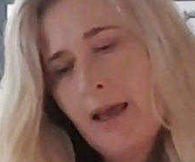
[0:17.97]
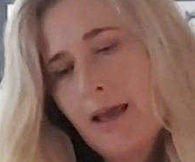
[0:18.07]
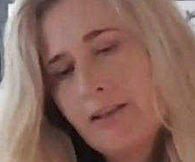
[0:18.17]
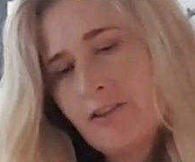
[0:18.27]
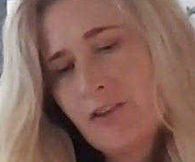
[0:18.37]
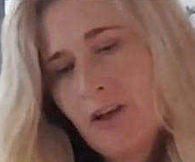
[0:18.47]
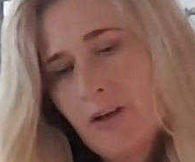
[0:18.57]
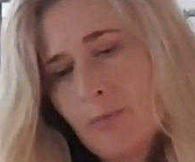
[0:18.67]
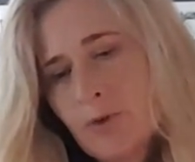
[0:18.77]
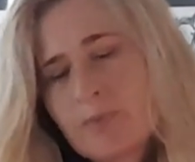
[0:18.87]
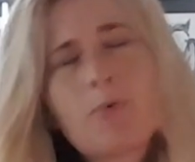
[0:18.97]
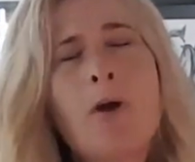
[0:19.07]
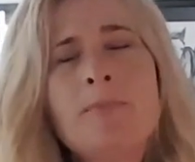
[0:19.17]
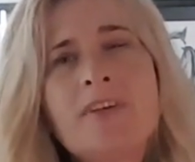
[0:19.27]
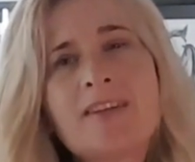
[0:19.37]
And what
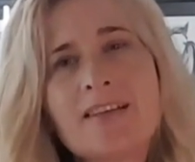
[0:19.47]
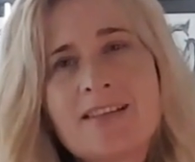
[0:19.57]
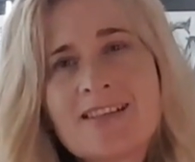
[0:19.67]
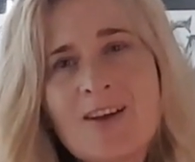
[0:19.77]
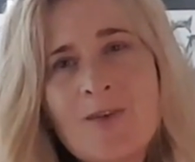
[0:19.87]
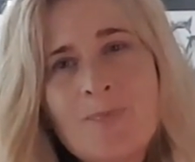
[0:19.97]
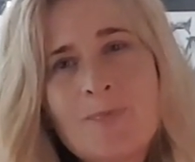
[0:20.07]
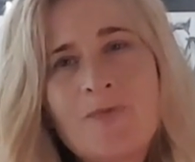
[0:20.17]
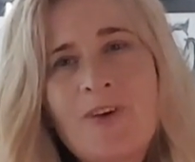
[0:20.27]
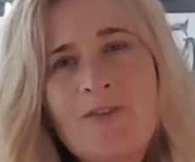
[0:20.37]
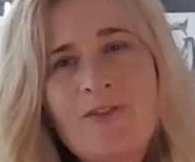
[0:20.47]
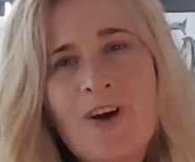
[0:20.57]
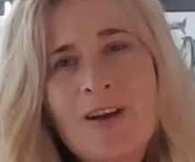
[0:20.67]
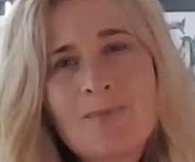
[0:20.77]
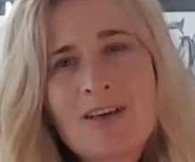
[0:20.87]
prompted this is I've been
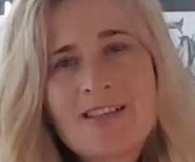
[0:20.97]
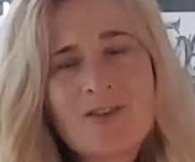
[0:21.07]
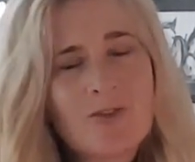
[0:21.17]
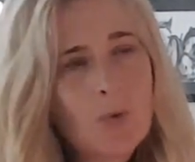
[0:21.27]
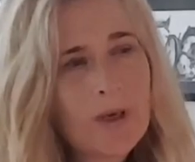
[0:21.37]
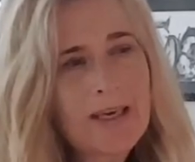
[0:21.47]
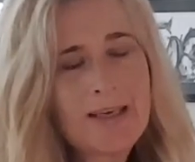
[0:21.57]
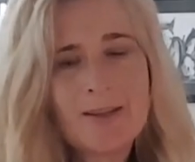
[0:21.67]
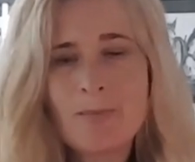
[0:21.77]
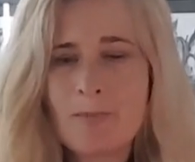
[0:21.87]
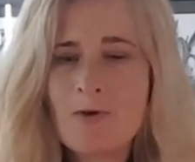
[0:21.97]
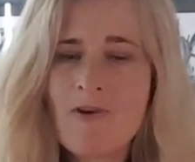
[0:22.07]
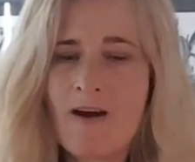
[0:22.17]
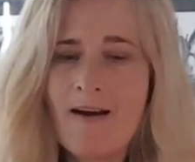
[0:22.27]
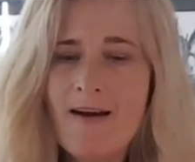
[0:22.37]
finding myself looking in the
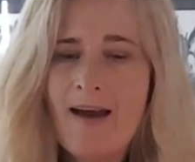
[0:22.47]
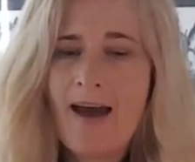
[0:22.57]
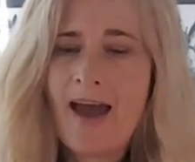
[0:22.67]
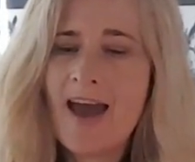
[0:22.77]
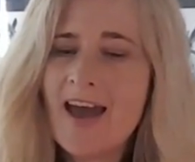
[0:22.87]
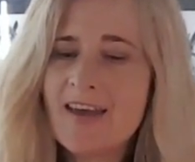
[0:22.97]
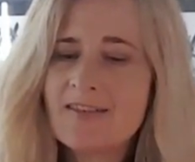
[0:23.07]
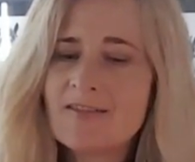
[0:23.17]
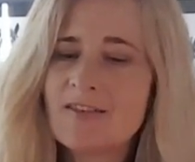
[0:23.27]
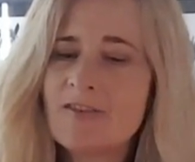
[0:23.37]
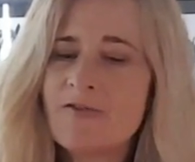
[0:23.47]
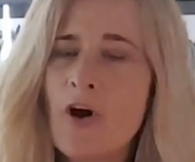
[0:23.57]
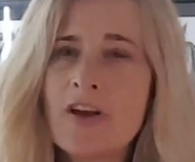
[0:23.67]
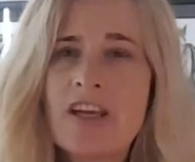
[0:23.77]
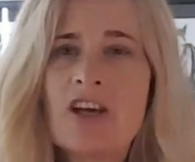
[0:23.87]
mirror and
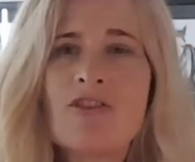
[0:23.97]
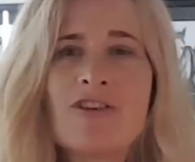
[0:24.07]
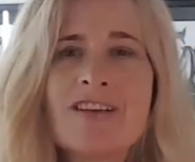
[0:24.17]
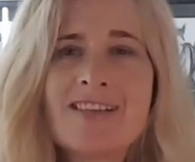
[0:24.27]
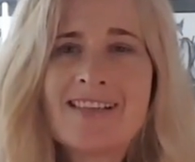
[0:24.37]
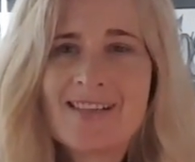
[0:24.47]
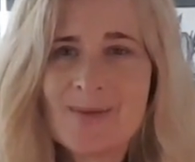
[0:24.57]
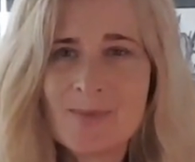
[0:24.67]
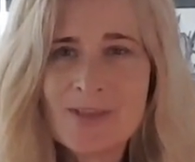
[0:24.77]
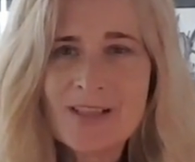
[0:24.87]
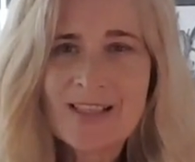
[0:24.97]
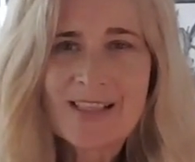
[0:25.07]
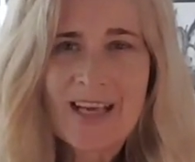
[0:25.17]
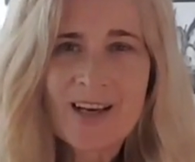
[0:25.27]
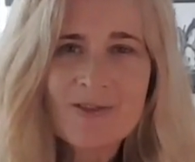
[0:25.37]
finding criticisms
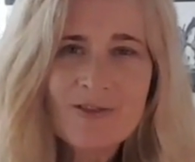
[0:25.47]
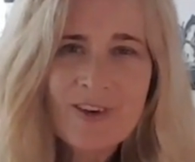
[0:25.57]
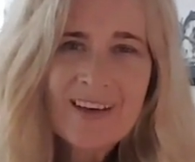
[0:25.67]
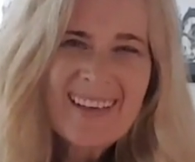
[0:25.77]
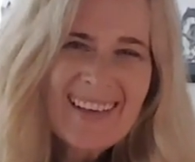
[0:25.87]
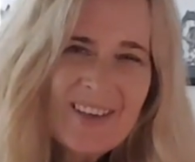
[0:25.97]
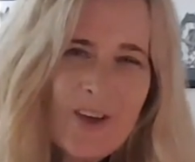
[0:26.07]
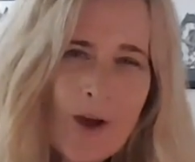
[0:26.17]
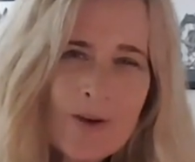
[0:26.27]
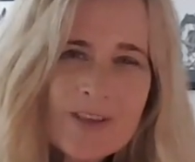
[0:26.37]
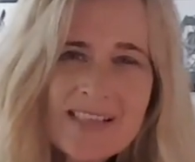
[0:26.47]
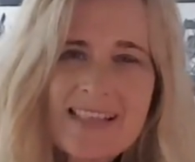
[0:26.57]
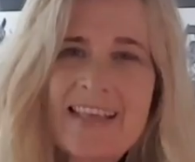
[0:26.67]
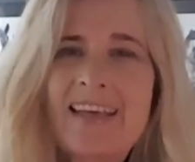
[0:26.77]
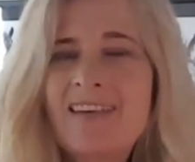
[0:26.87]
instead of
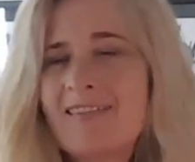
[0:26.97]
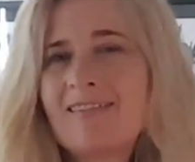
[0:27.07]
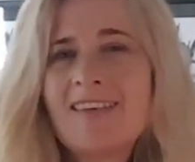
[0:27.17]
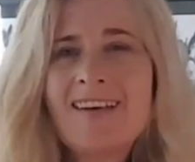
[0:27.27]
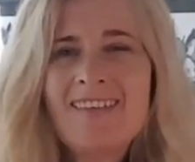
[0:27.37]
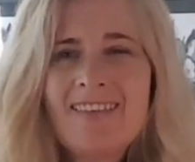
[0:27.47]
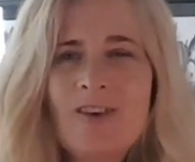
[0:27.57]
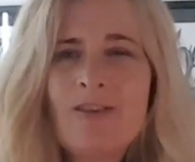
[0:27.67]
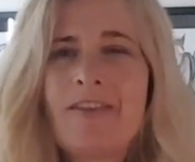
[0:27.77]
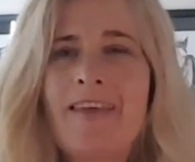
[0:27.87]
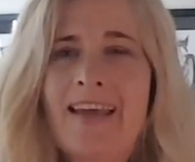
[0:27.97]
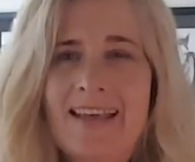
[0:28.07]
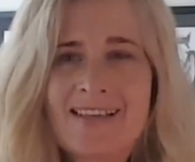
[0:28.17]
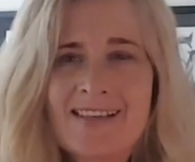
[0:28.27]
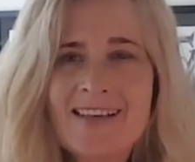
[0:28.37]
noticing the good
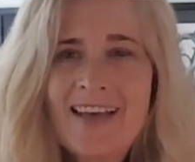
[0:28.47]
things.